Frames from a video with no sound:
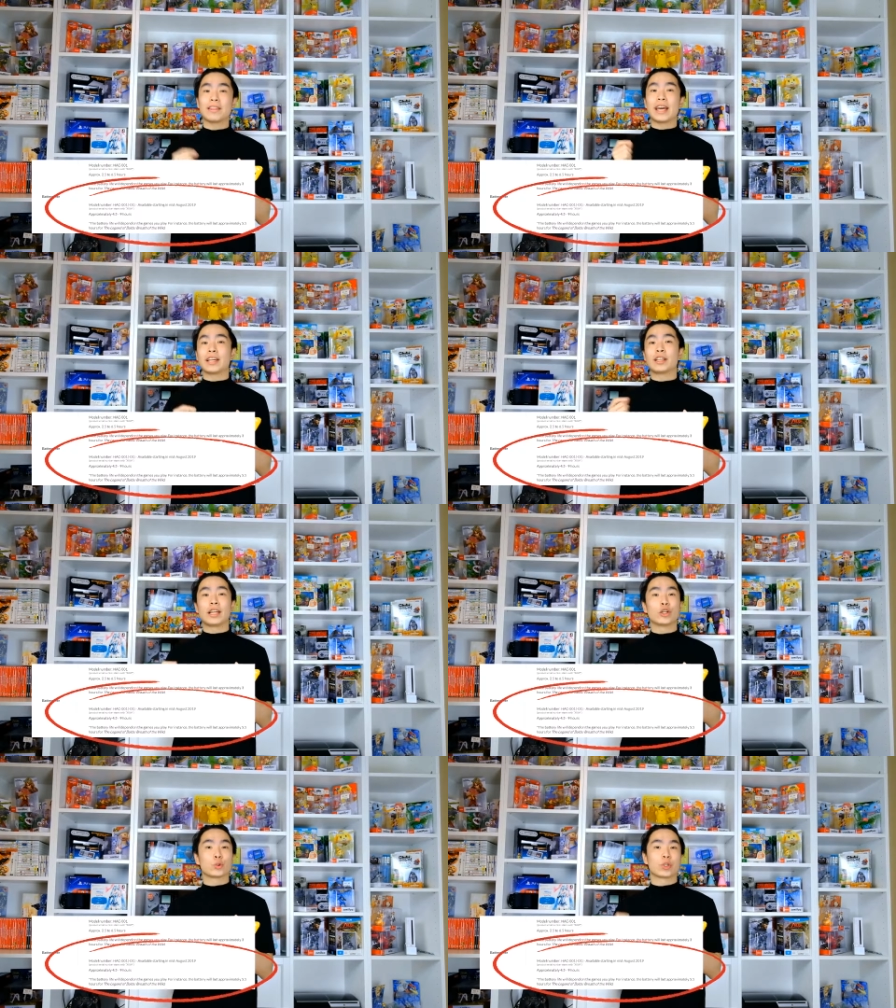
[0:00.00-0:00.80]
in their
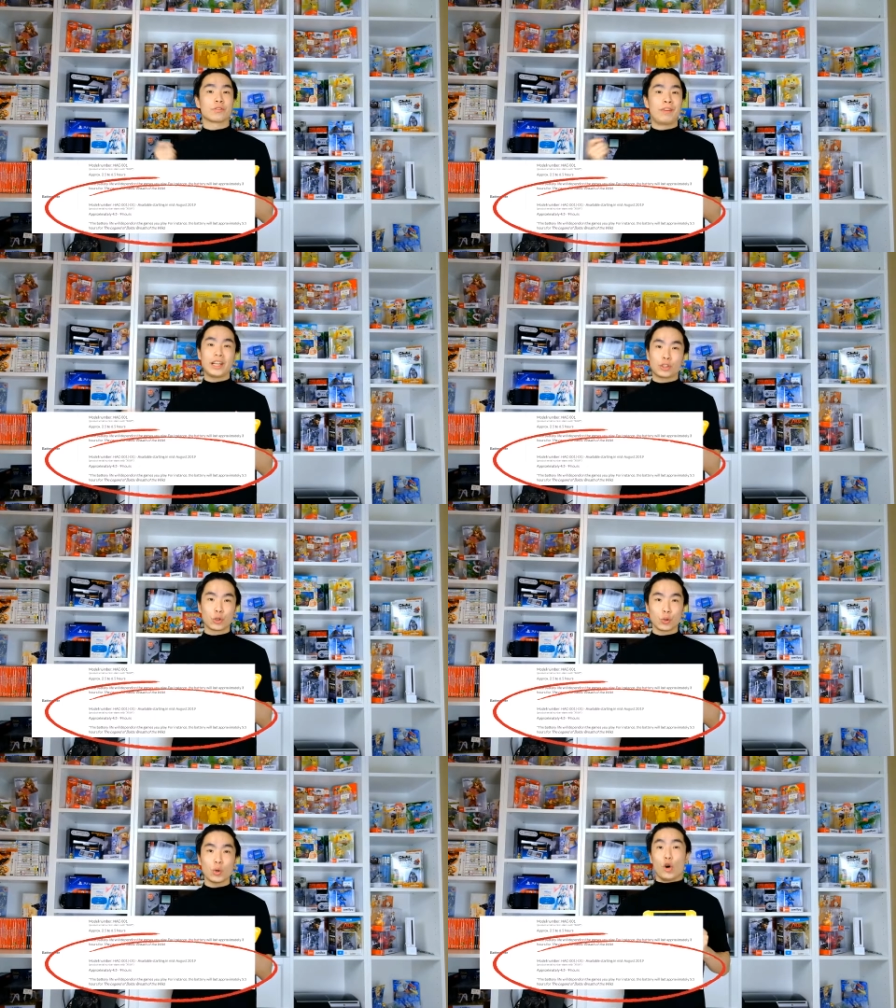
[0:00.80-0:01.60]
Nintendo Switch
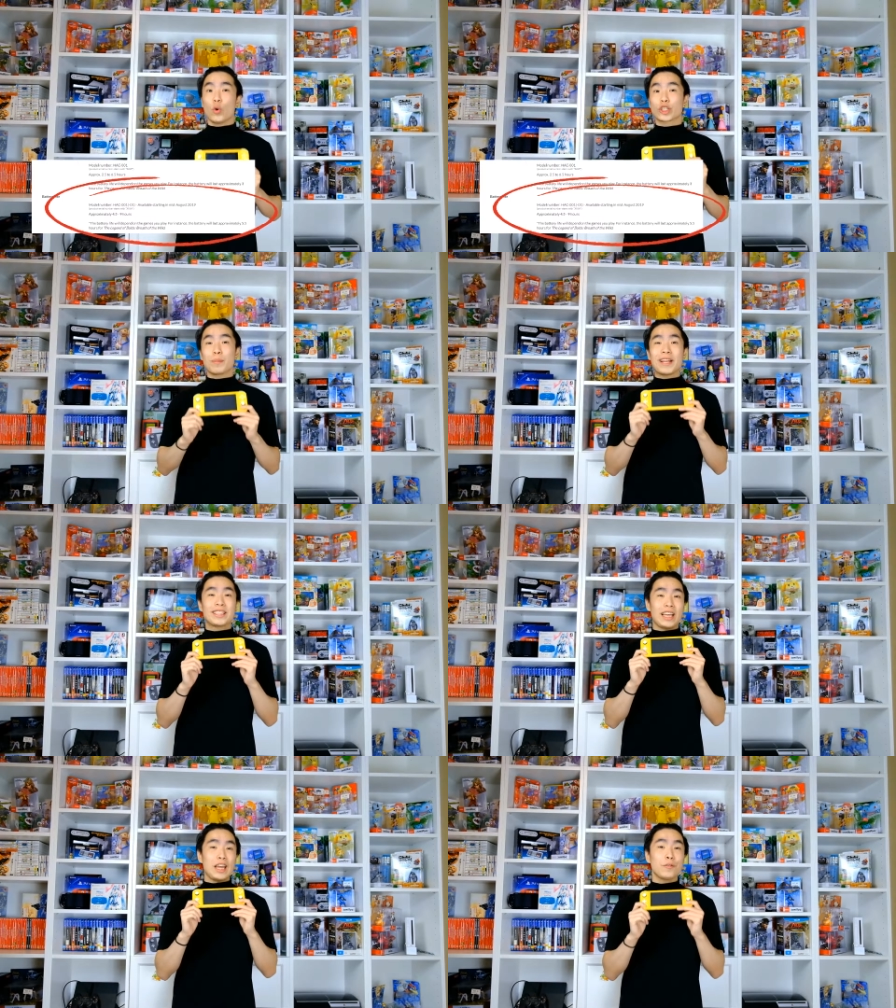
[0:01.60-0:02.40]
V2, which
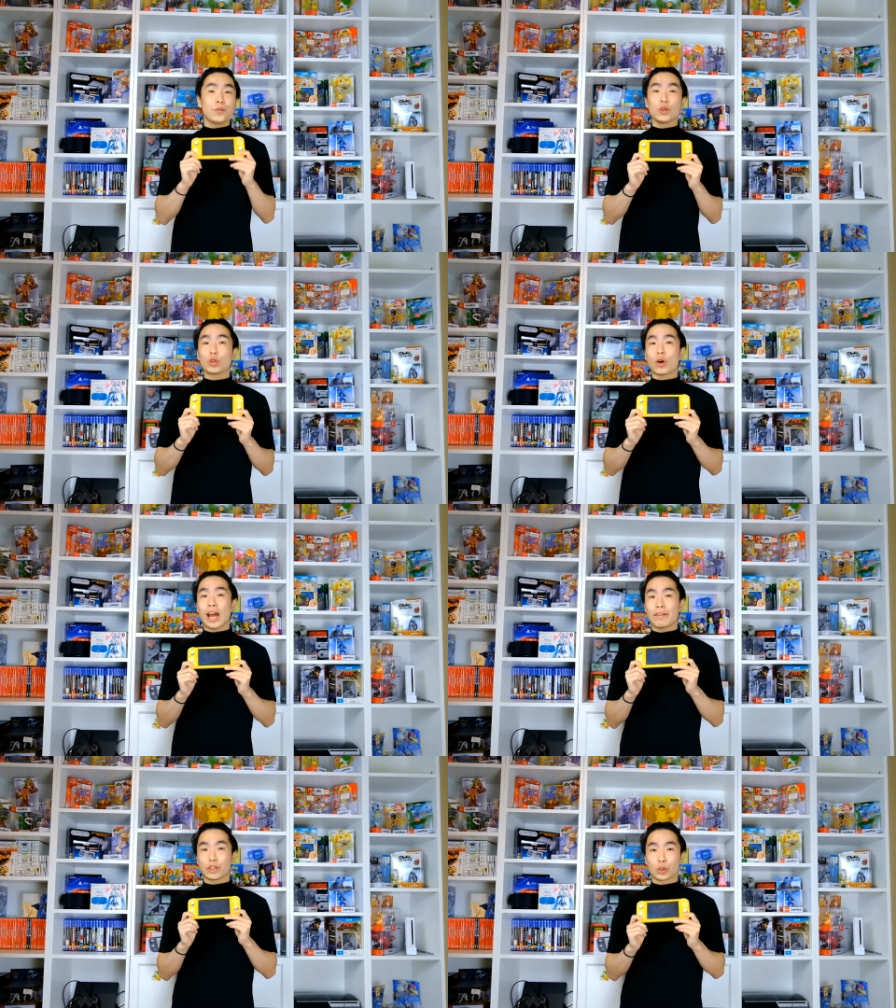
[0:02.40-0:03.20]
means if you
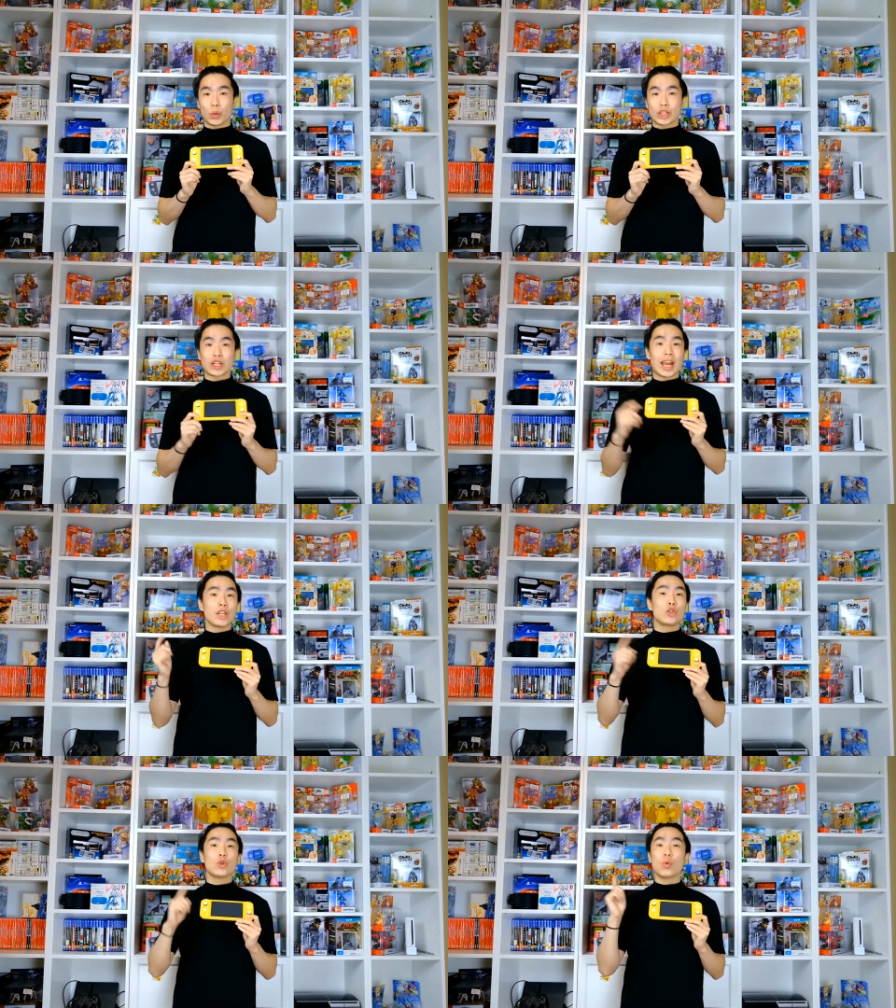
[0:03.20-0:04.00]
don't have a Switch
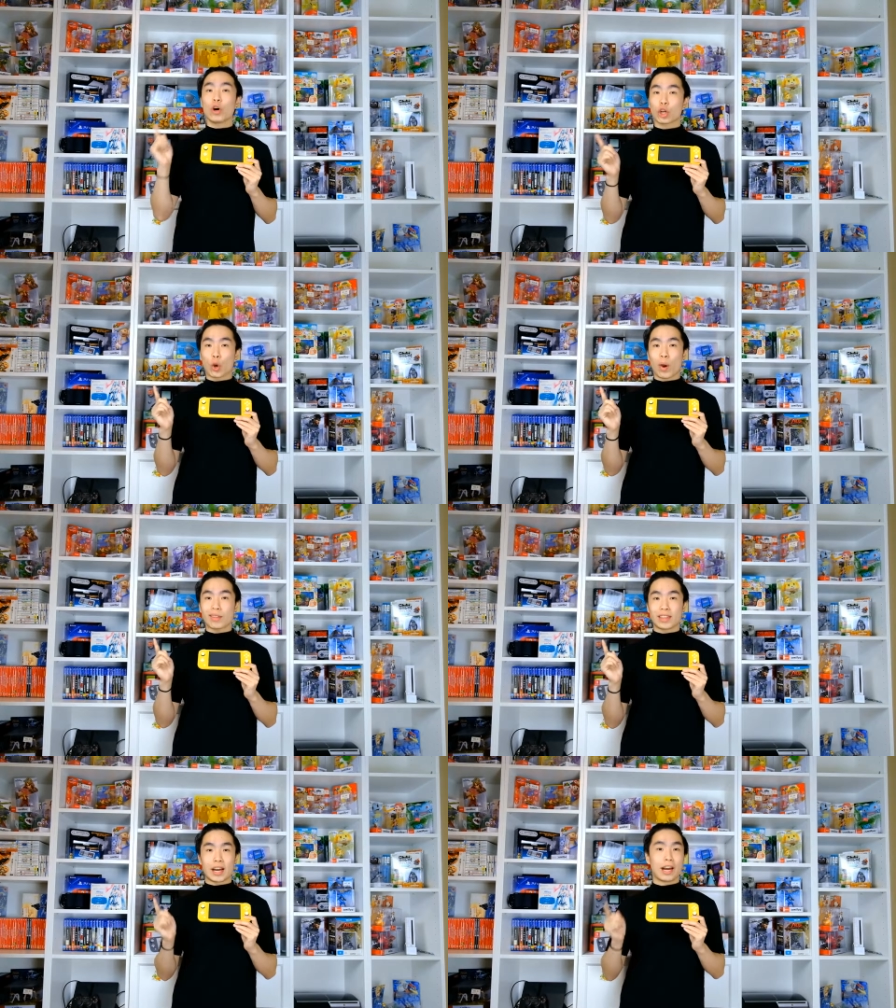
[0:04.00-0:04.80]
and you want to go
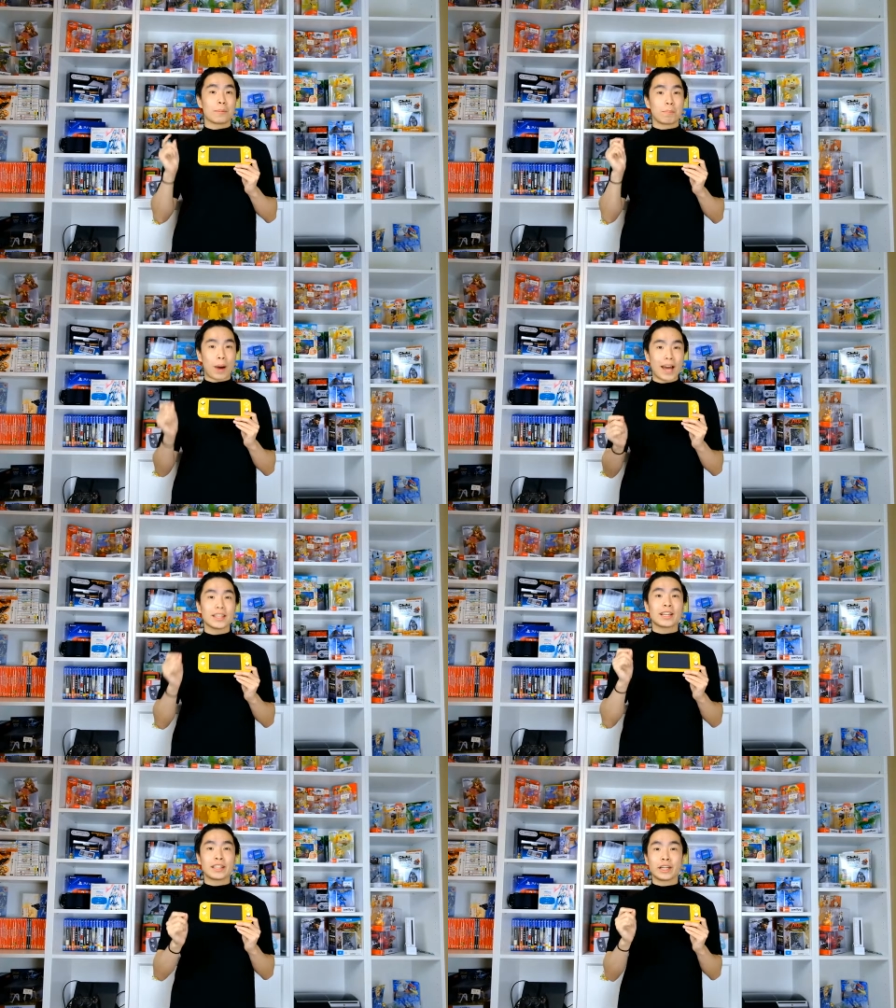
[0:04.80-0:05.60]
out there and
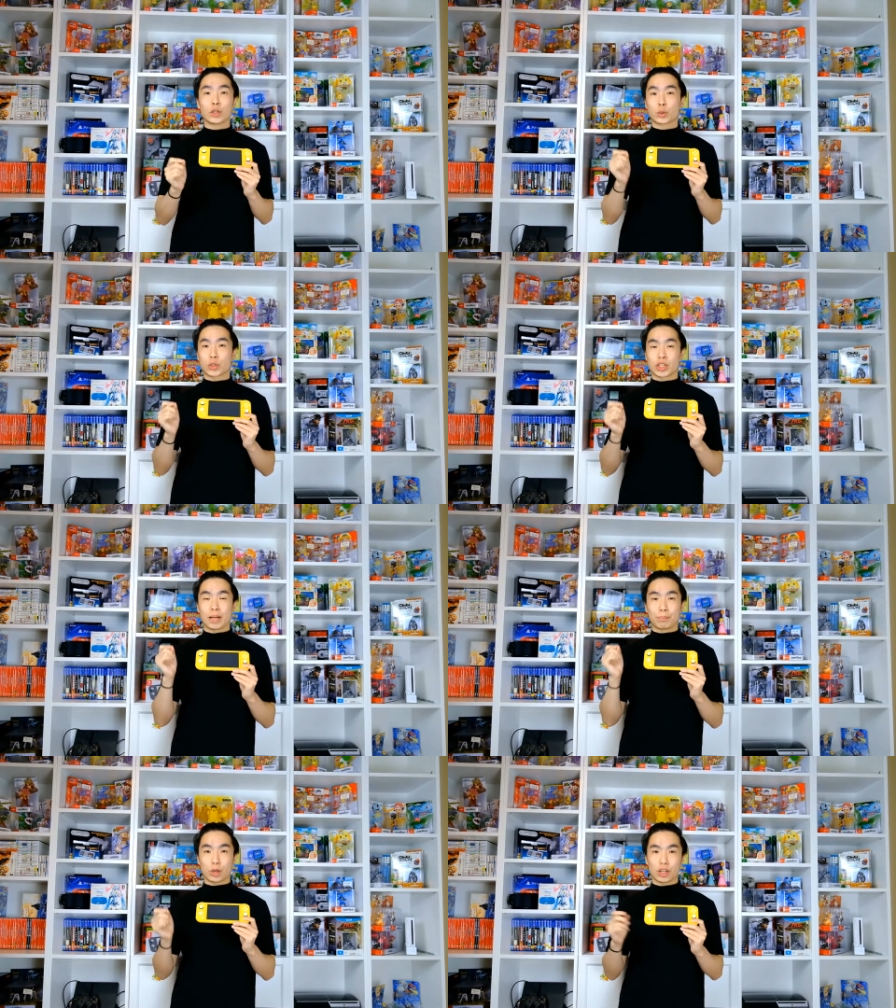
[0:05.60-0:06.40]
buy the Nintendo Switch
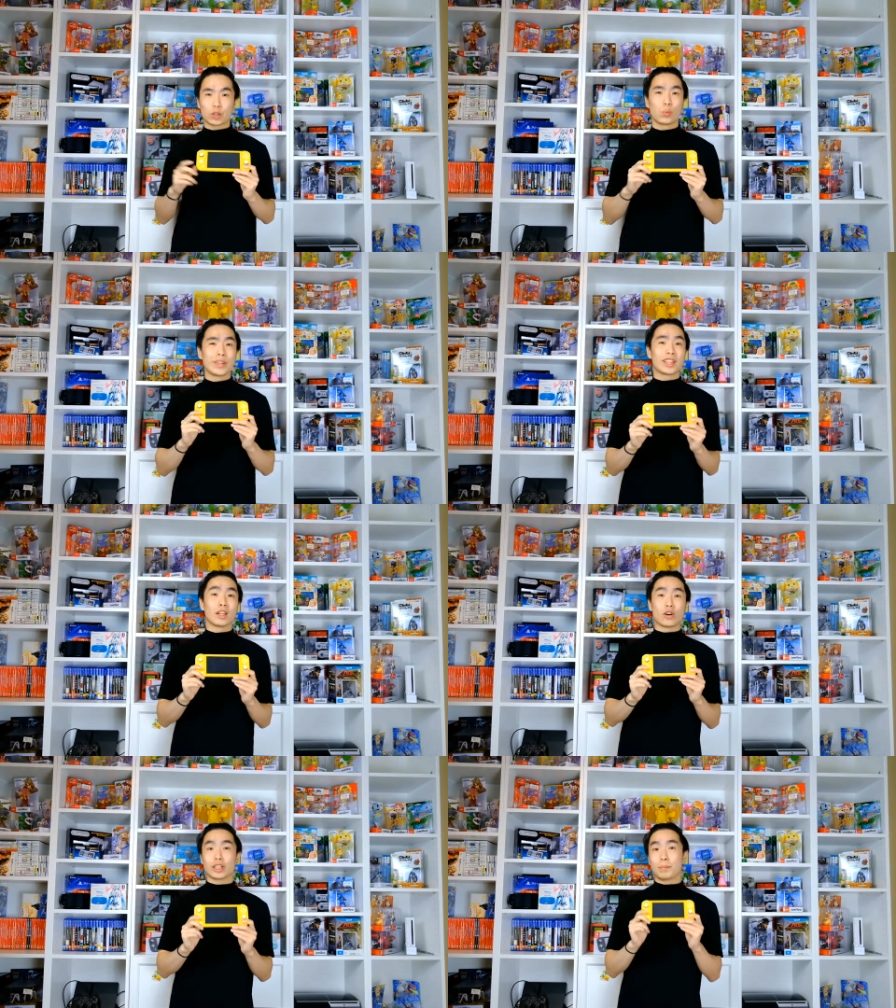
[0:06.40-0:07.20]
line product with
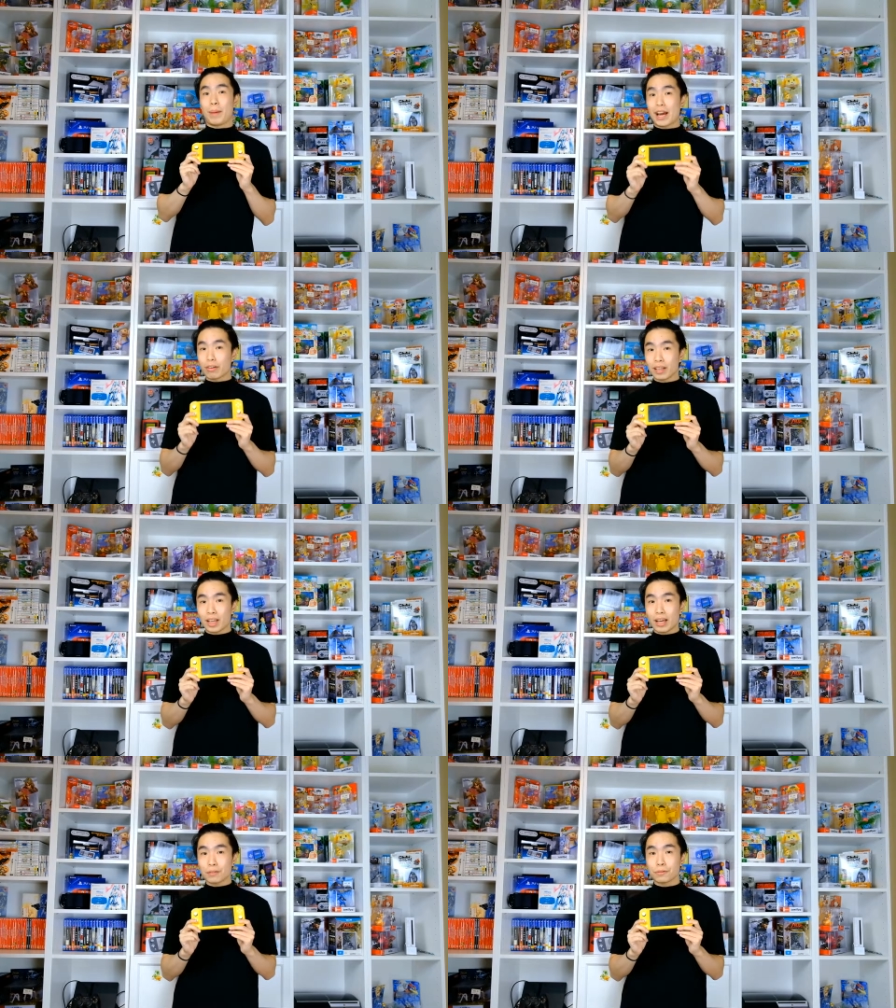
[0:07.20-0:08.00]
the longest battery
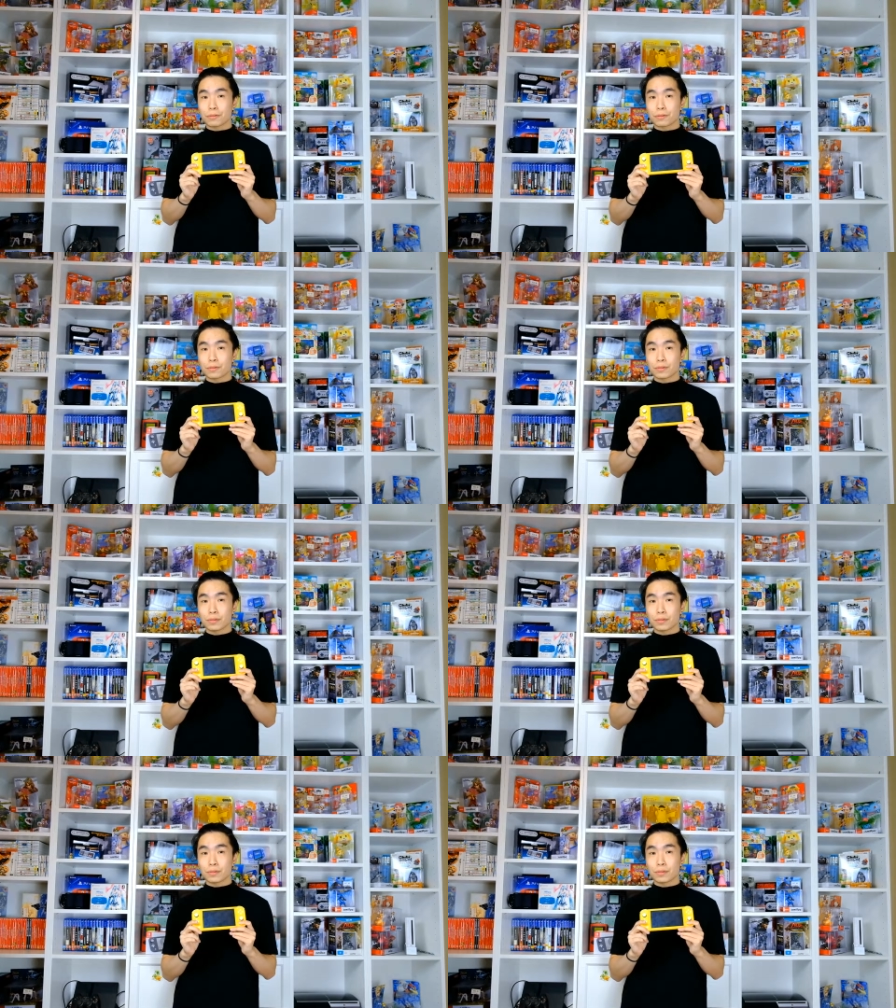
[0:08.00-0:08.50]
life,